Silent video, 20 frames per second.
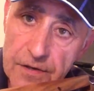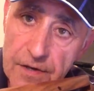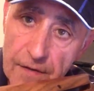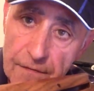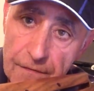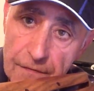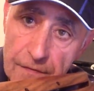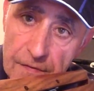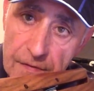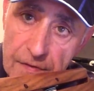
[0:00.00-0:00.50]

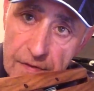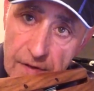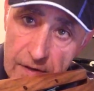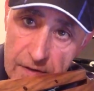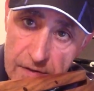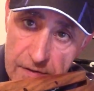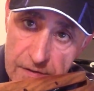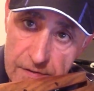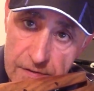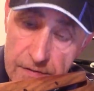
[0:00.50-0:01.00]
different
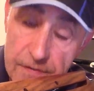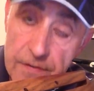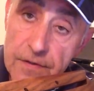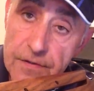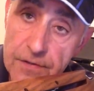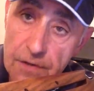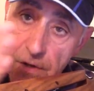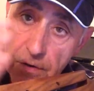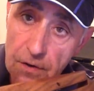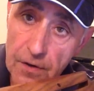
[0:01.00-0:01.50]
thicknesses,
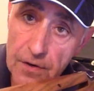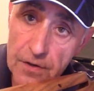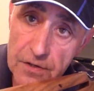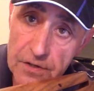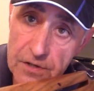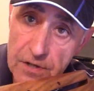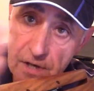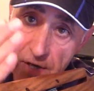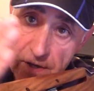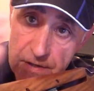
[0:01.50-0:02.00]
so you can
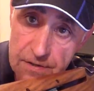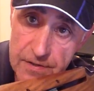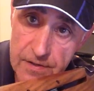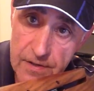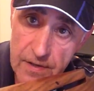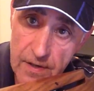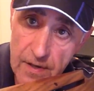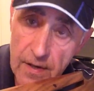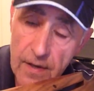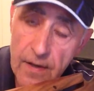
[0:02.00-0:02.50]

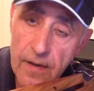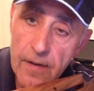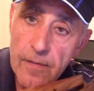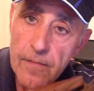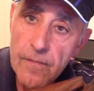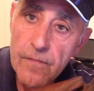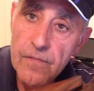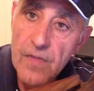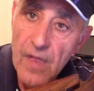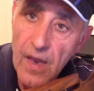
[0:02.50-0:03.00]
adjust
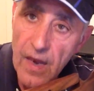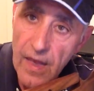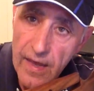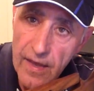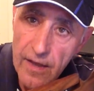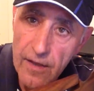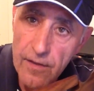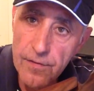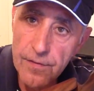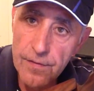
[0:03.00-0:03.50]
the
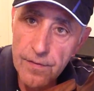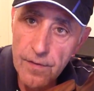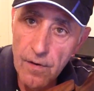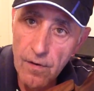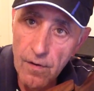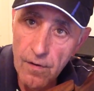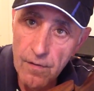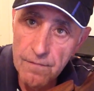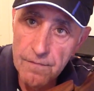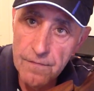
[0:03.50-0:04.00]
length
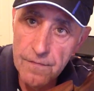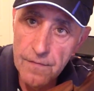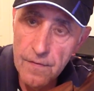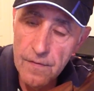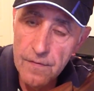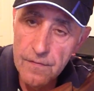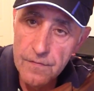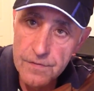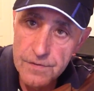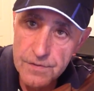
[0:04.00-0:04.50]
of
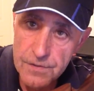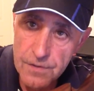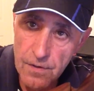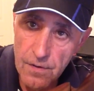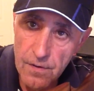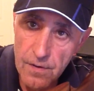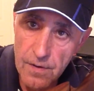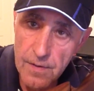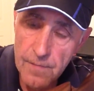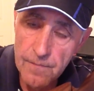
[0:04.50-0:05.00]
the
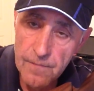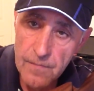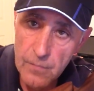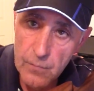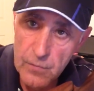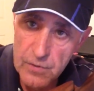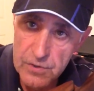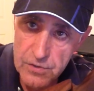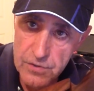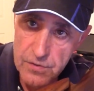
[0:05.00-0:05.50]
stock,
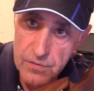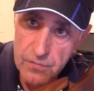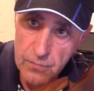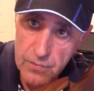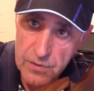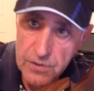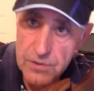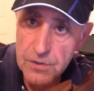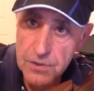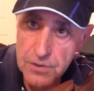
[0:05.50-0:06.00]
which
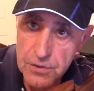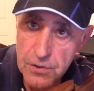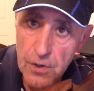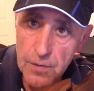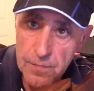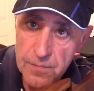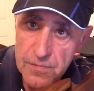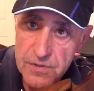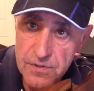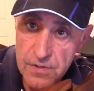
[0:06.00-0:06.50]

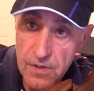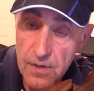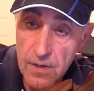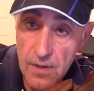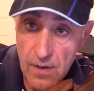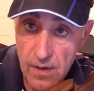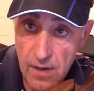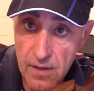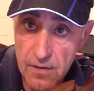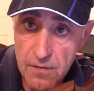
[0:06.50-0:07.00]
determines the
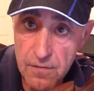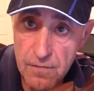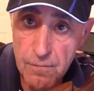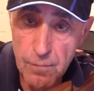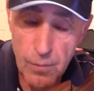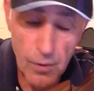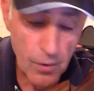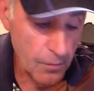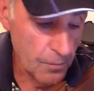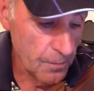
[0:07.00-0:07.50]
length
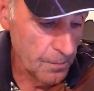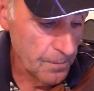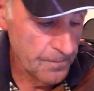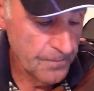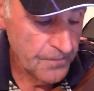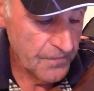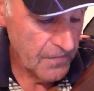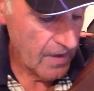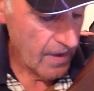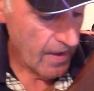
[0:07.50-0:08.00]
of pull.
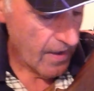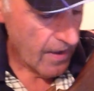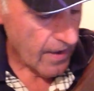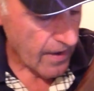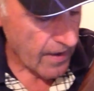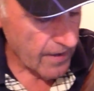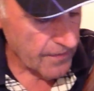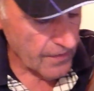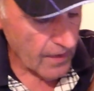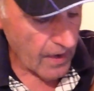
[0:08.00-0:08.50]

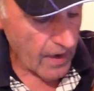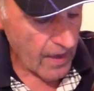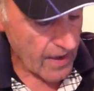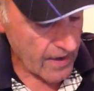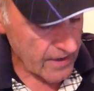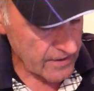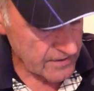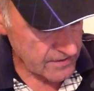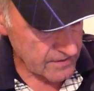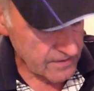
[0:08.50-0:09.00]
And the
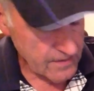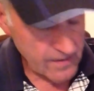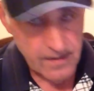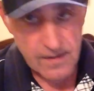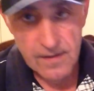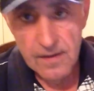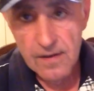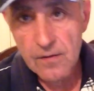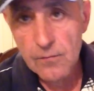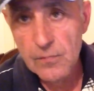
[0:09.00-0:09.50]
last
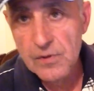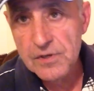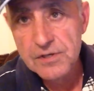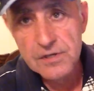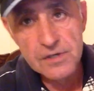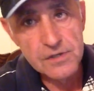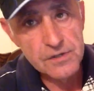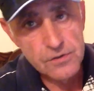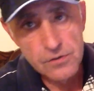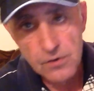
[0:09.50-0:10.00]
thing, which
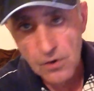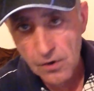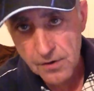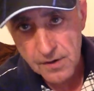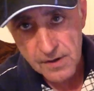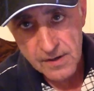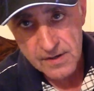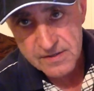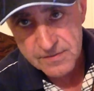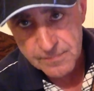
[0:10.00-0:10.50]
is
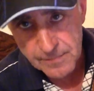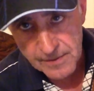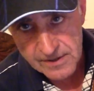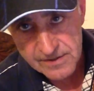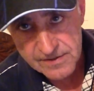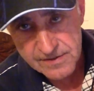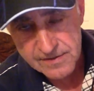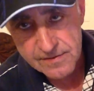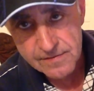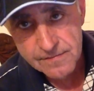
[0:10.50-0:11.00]
not
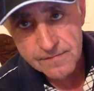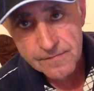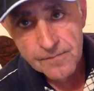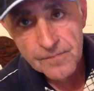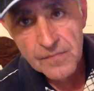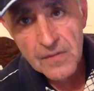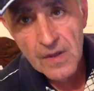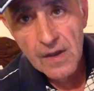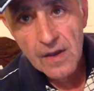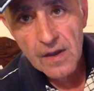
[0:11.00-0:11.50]
expensive,
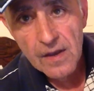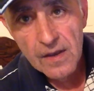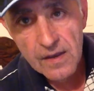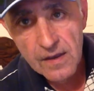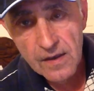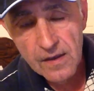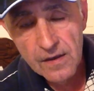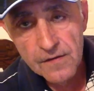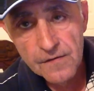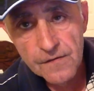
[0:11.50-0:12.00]

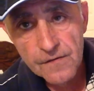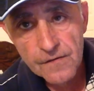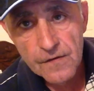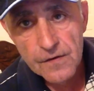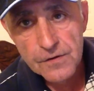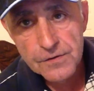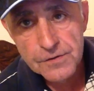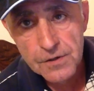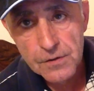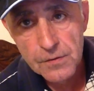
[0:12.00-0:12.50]
is
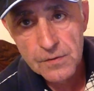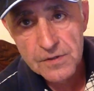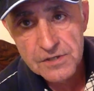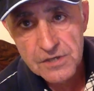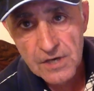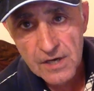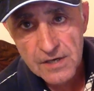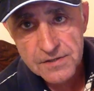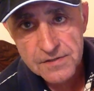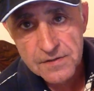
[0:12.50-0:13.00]
to
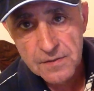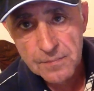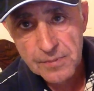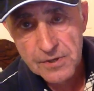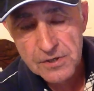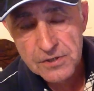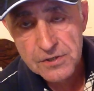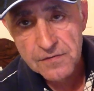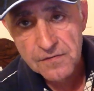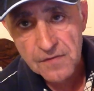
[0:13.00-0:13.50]
adjust the
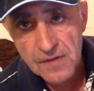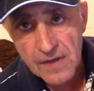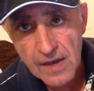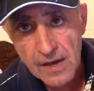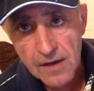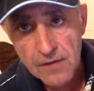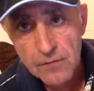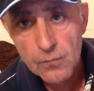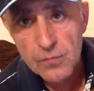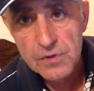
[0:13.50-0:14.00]
pitch of the
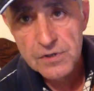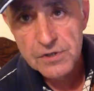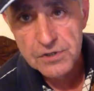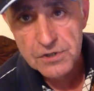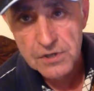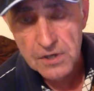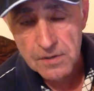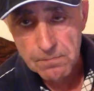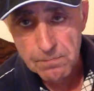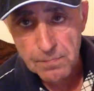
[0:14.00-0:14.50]
gun with
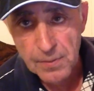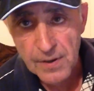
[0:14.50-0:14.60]
shin